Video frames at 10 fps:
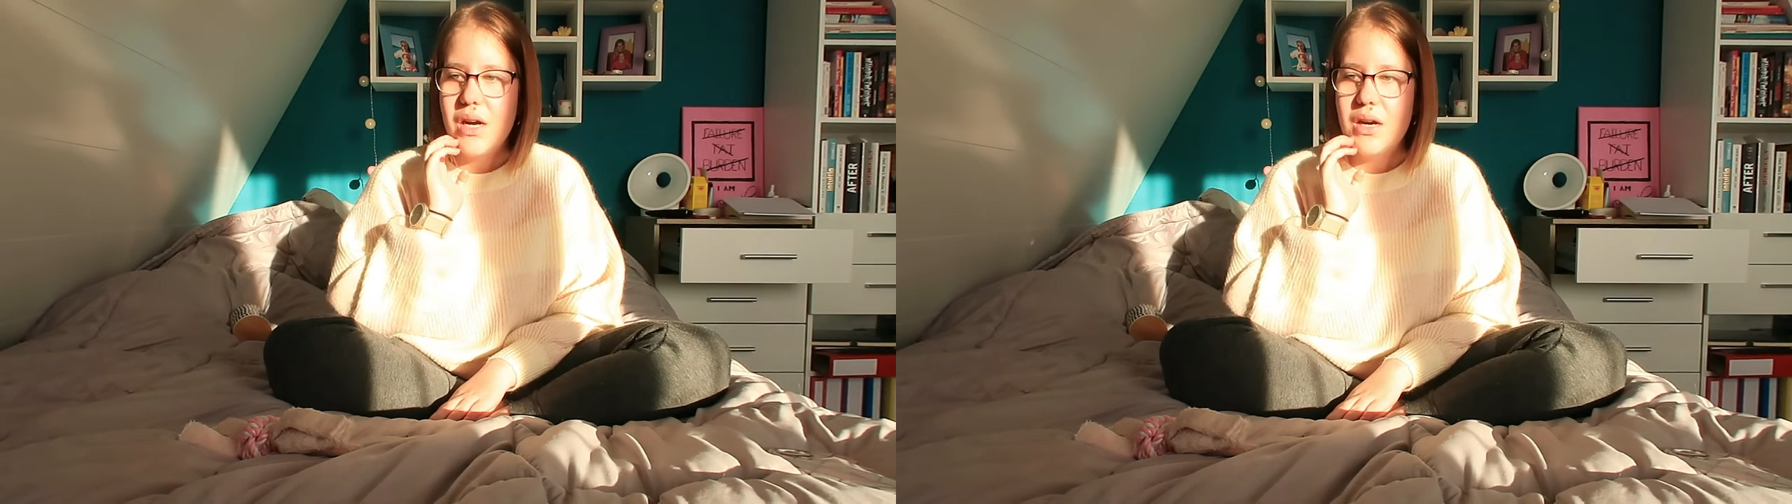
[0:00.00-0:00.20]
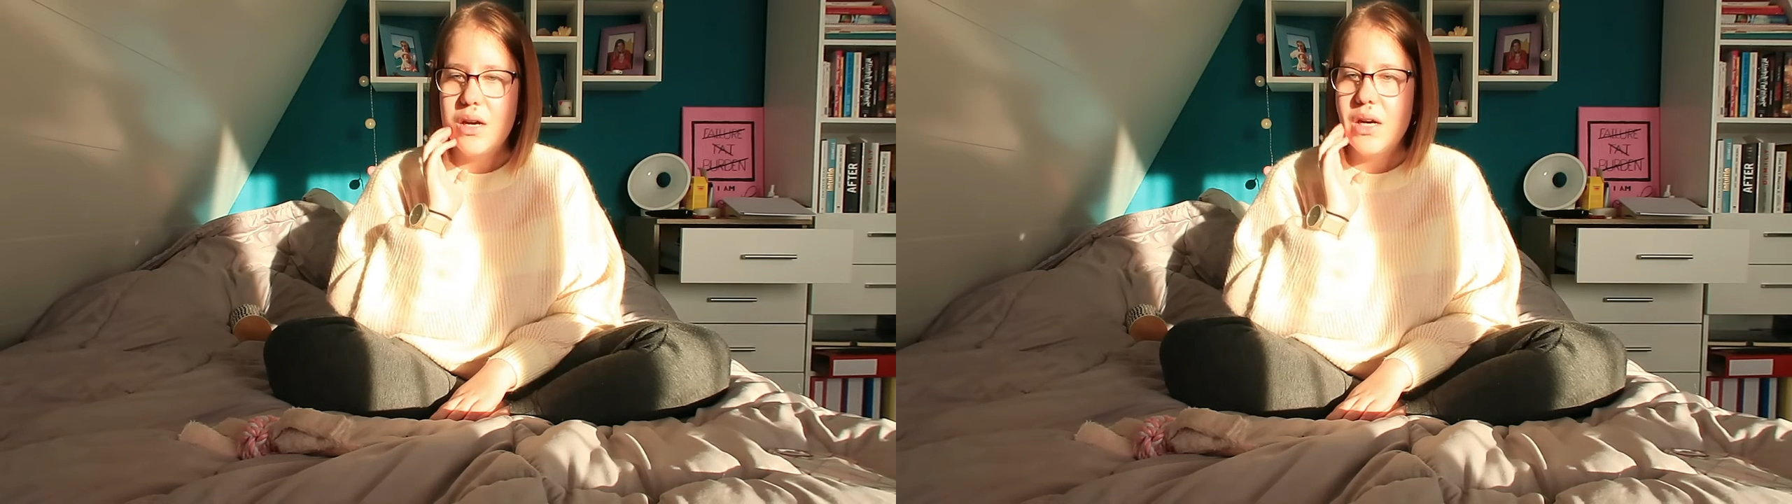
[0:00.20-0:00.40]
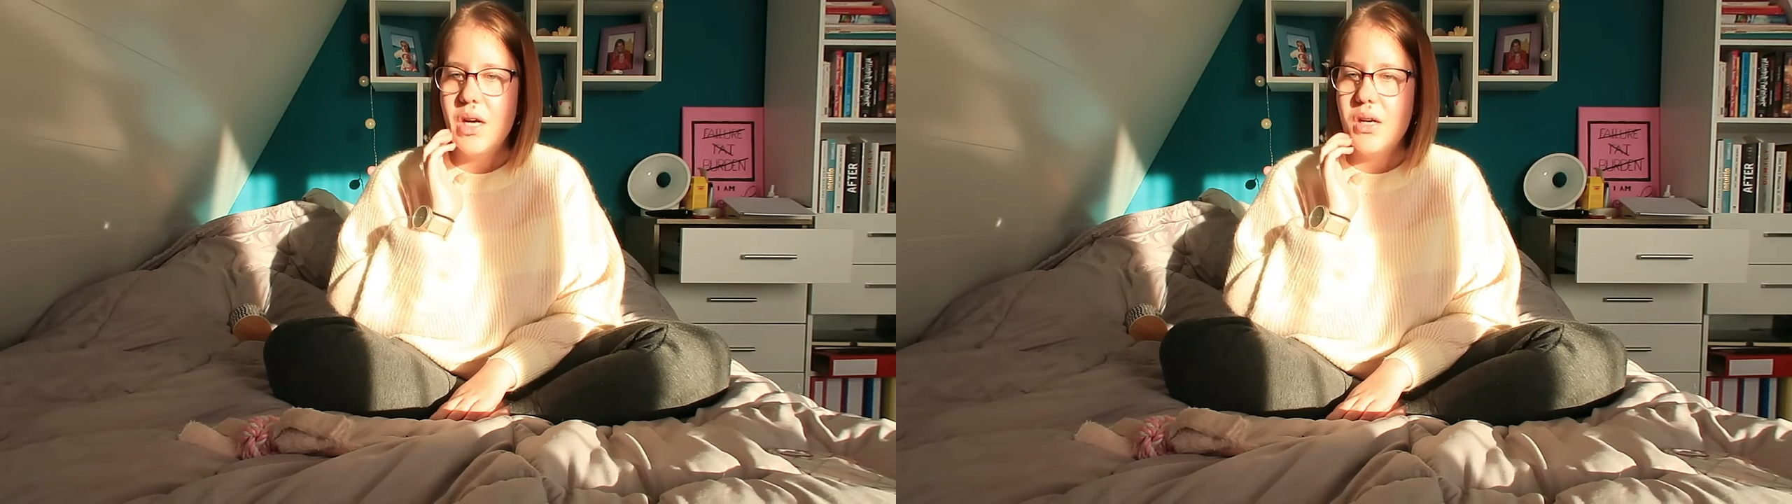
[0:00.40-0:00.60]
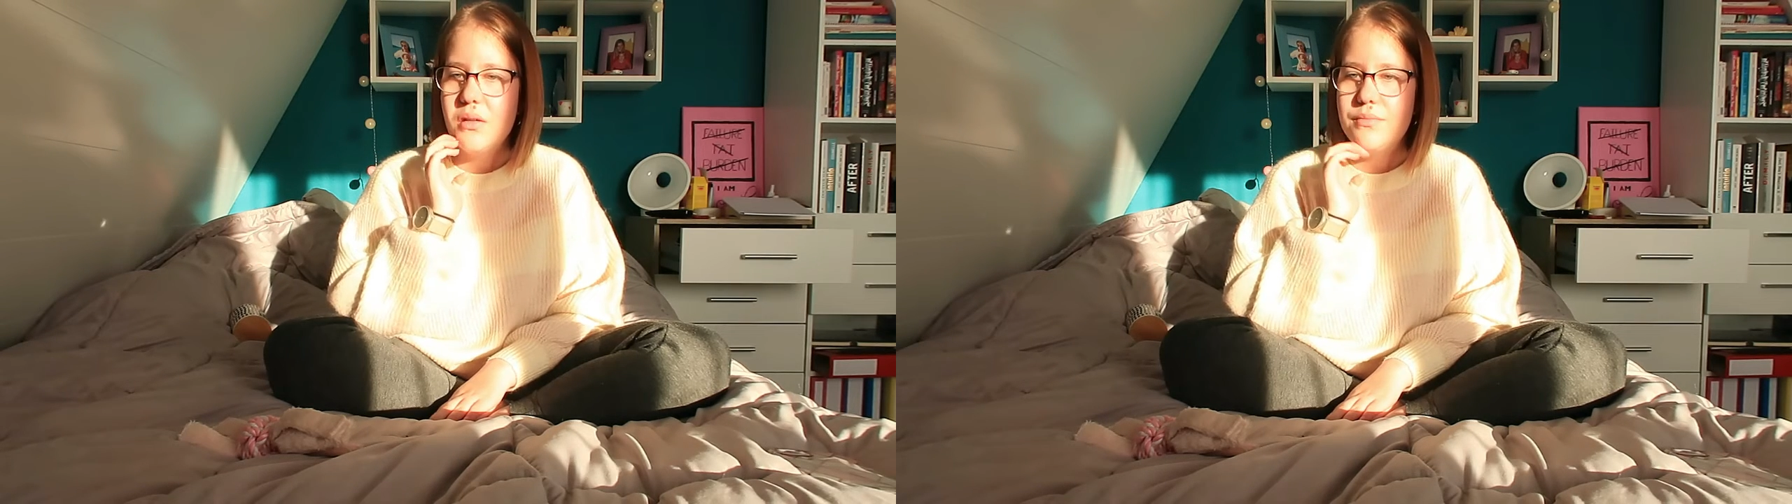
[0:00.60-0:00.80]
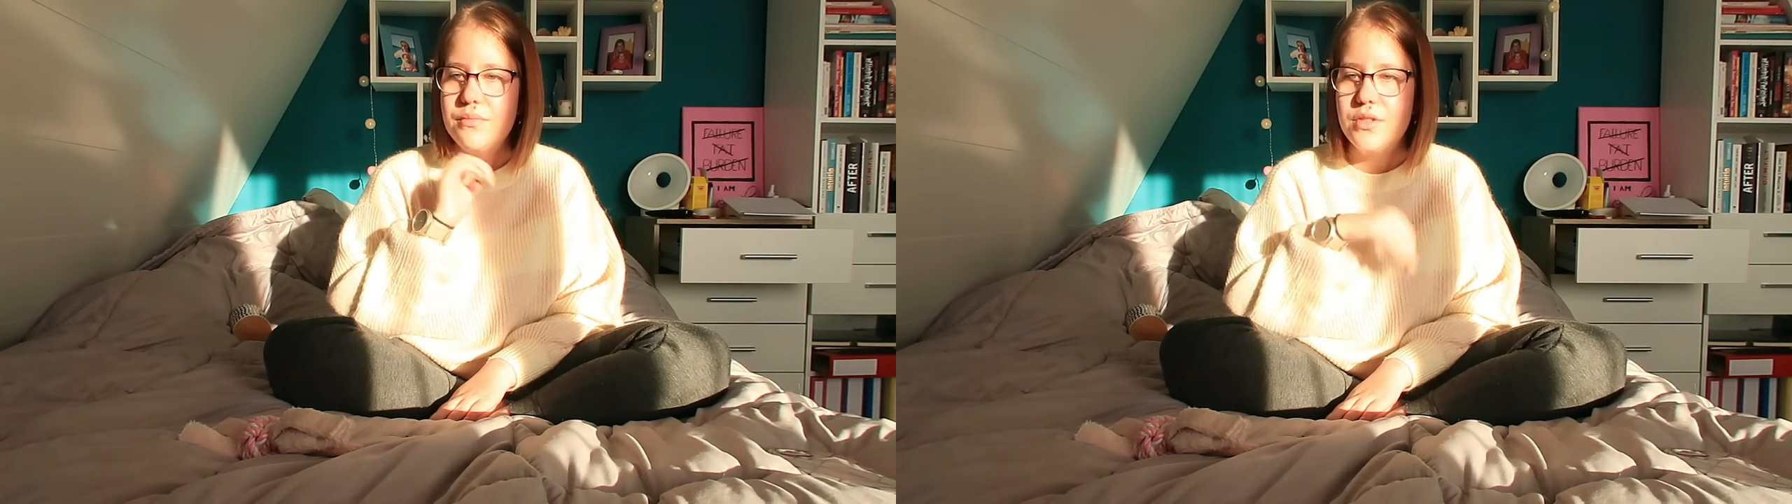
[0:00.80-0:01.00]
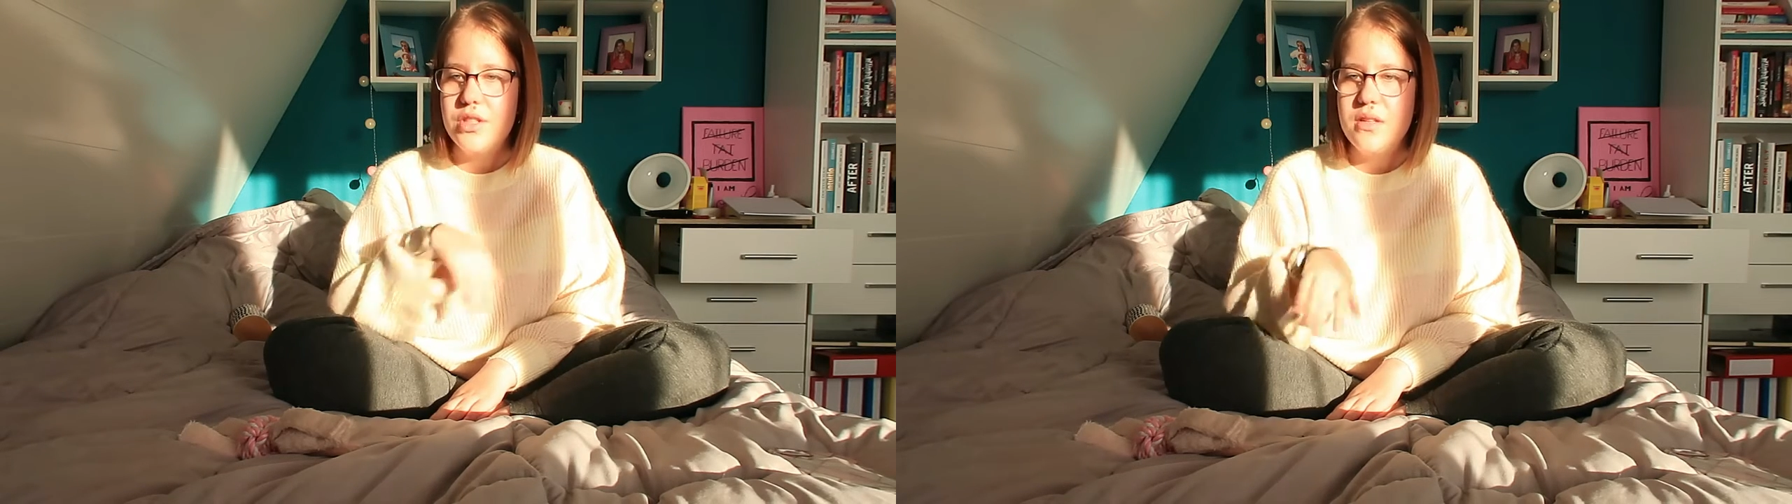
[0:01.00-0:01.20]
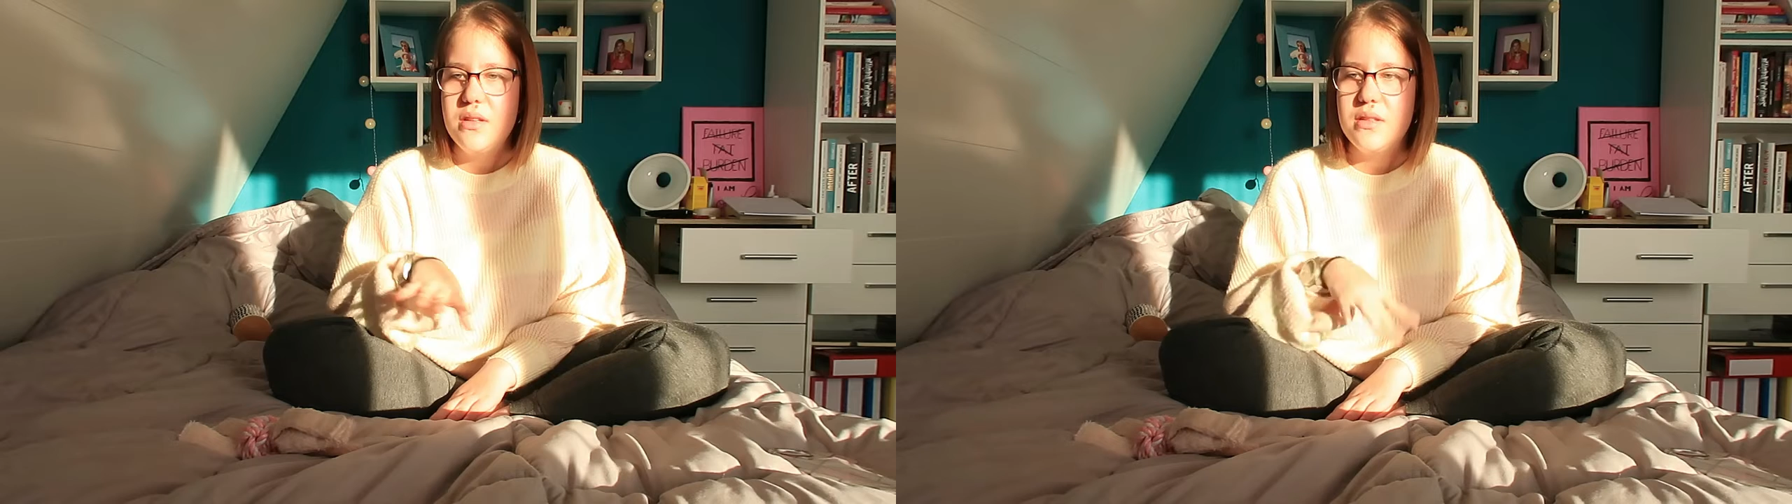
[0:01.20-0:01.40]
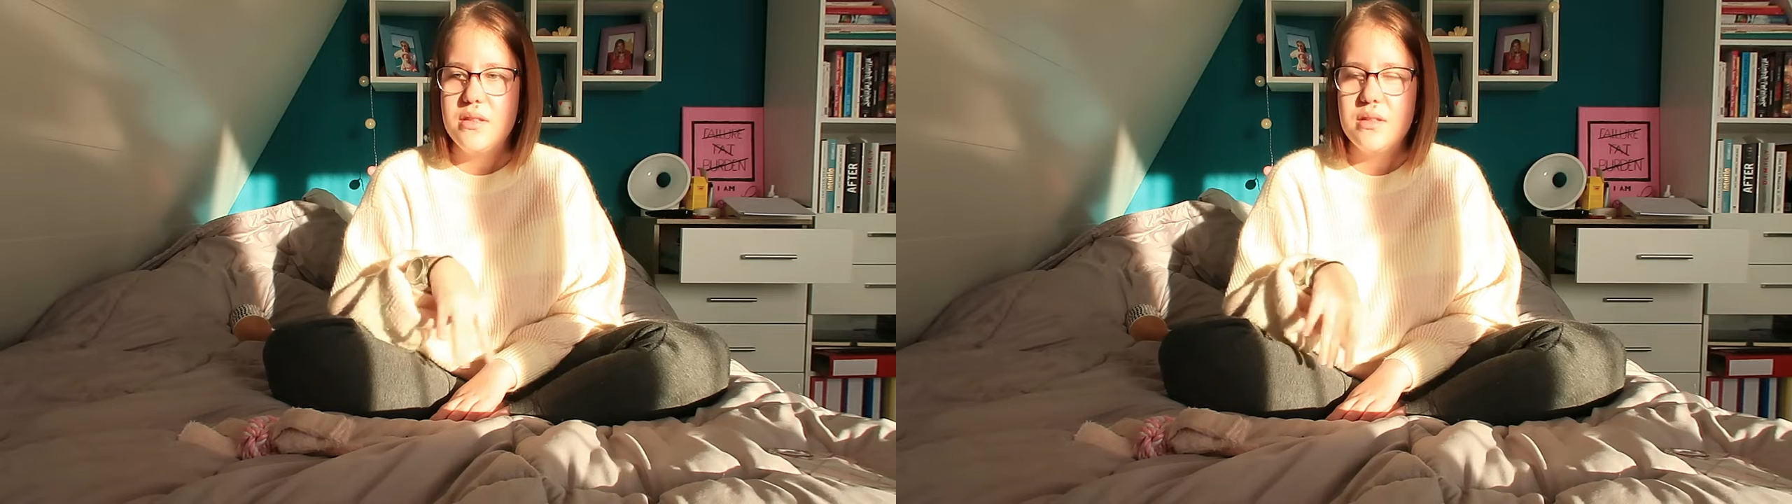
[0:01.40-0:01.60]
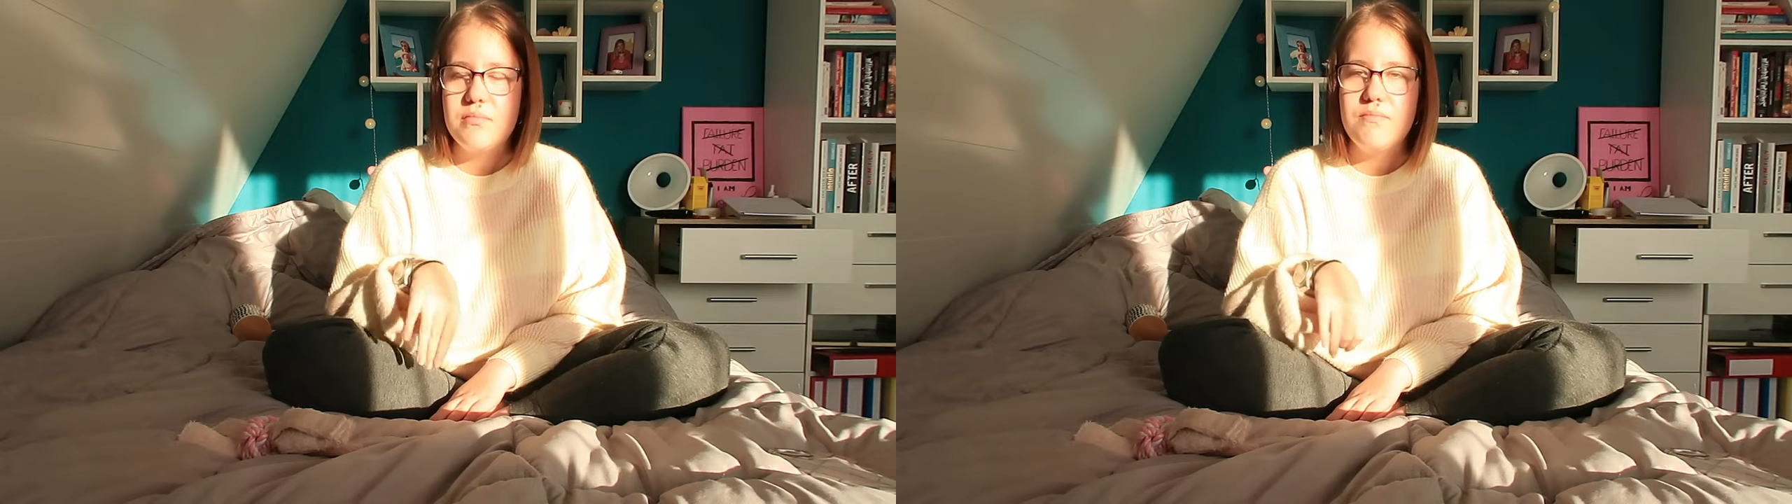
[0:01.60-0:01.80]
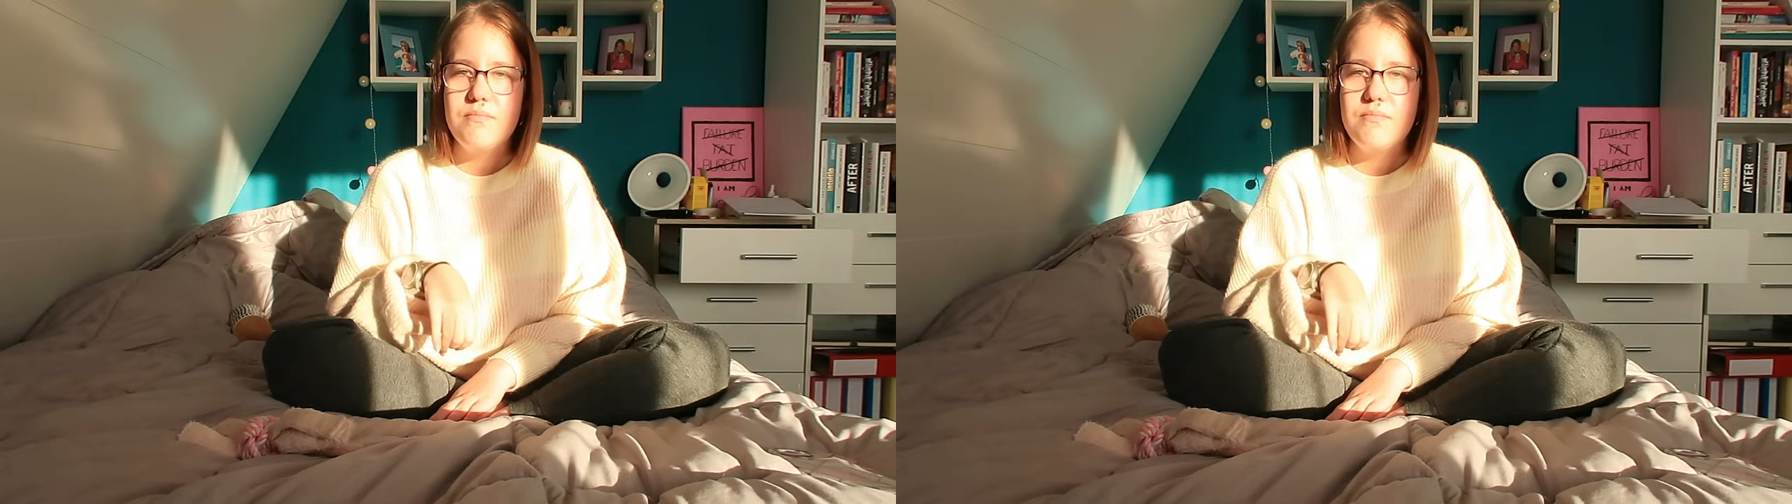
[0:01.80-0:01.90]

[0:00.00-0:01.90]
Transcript: uh, she's